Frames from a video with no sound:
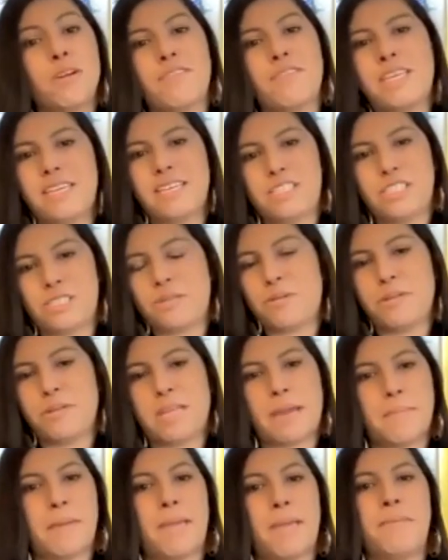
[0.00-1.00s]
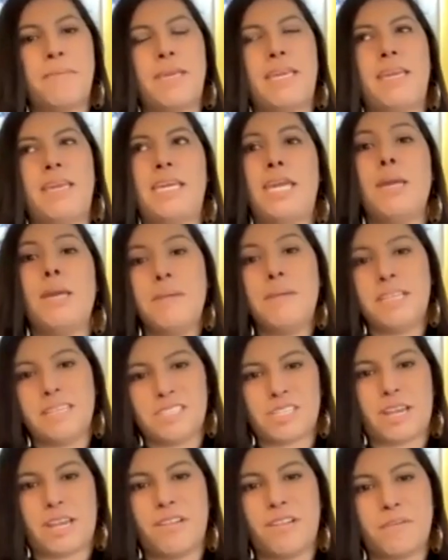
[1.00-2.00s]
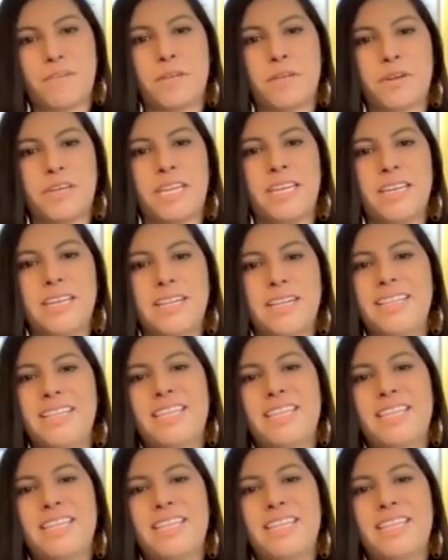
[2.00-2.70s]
of the issue that might be keeping the child from learning,